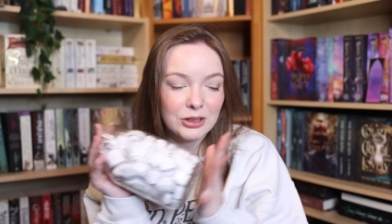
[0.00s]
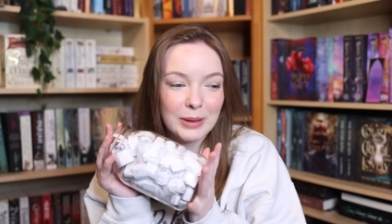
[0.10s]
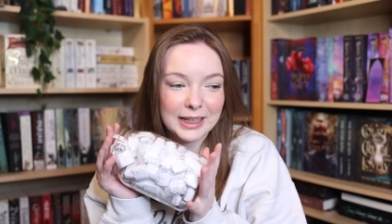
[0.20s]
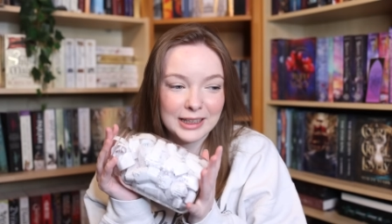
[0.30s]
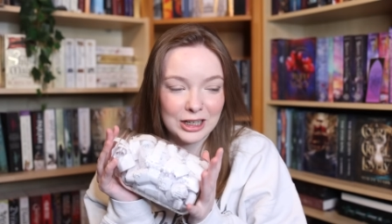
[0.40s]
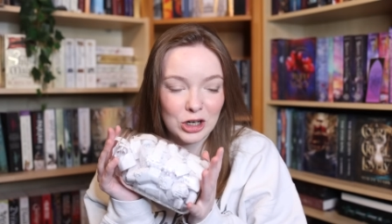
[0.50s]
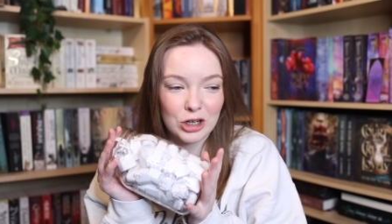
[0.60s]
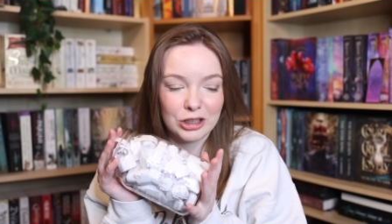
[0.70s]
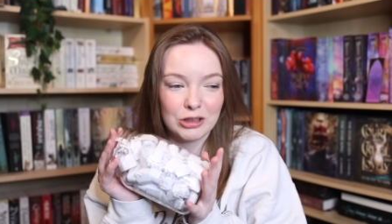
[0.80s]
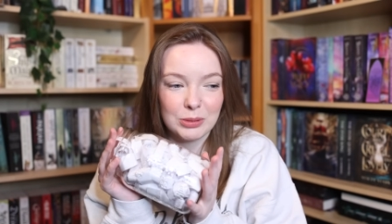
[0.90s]
so I can get an
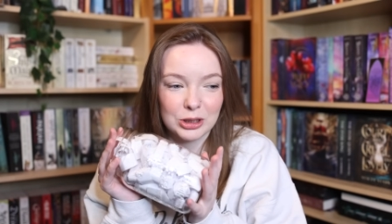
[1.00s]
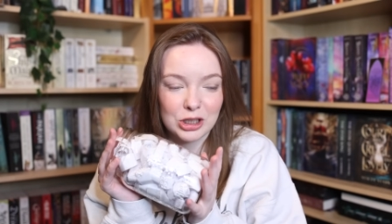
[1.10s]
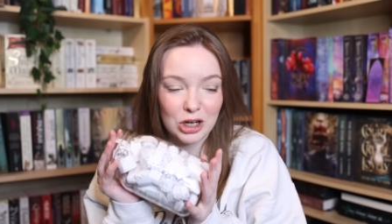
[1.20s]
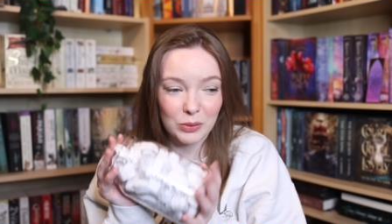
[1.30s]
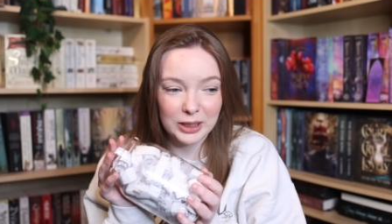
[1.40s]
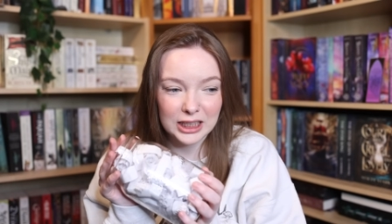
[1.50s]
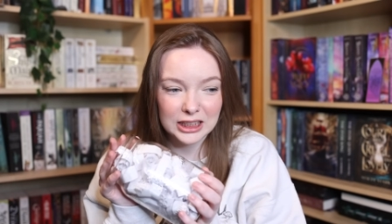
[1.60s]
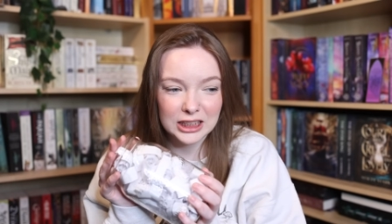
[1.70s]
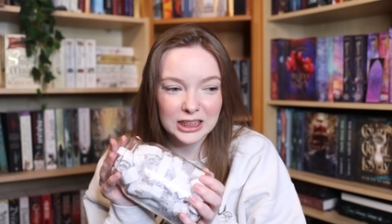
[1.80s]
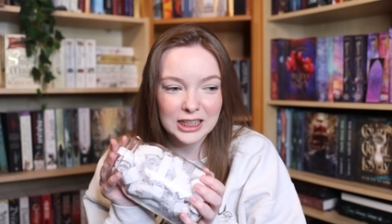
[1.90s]
audiobook going.